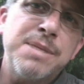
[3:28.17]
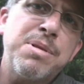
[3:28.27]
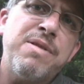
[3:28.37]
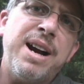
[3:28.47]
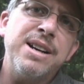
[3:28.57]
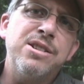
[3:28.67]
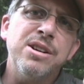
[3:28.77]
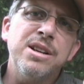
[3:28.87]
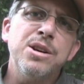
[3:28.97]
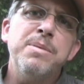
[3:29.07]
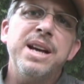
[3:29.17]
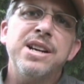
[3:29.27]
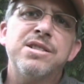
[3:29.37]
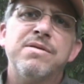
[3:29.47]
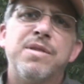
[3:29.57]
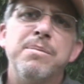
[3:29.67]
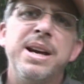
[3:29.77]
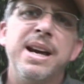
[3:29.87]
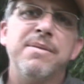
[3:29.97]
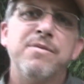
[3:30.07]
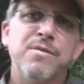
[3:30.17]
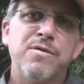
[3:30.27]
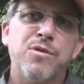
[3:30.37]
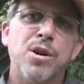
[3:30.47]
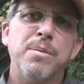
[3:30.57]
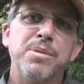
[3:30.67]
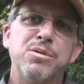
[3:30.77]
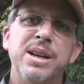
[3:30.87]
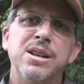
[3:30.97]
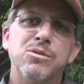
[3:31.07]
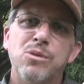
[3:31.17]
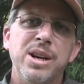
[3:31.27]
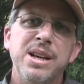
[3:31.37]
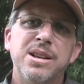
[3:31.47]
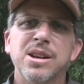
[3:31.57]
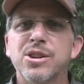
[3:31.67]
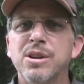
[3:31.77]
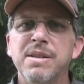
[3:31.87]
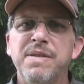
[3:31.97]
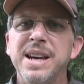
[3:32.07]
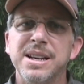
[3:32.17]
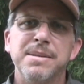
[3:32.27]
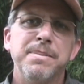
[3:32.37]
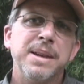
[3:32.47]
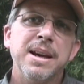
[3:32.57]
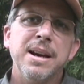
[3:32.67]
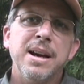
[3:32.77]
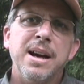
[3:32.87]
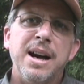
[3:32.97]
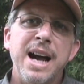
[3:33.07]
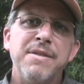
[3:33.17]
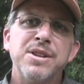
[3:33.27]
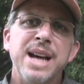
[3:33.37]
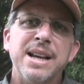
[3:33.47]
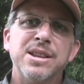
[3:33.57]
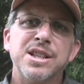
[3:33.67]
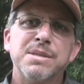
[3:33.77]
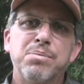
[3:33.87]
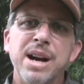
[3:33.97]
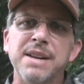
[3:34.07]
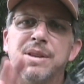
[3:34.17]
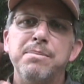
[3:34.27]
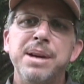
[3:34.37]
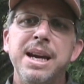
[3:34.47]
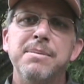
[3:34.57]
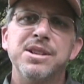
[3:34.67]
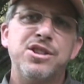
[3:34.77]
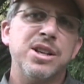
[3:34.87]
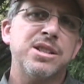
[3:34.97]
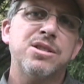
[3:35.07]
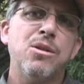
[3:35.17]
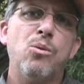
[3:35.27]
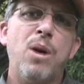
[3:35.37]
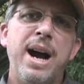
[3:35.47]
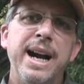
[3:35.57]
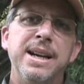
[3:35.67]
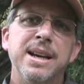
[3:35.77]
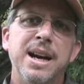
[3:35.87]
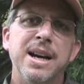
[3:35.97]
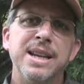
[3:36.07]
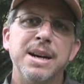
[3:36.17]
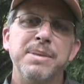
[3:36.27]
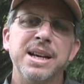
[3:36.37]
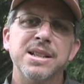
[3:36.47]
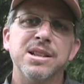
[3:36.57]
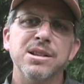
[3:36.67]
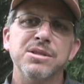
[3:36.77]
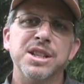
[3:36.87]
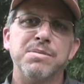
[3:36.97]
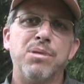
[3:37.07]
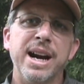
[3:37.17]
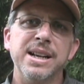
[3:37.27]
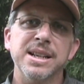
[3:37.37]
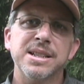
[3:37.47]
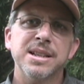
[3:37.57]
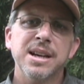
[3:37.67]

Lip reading: provide good illumination for me for between 20 to 30 feet. After that, the spread of the beam is just so wide that it begins to lose its brightness.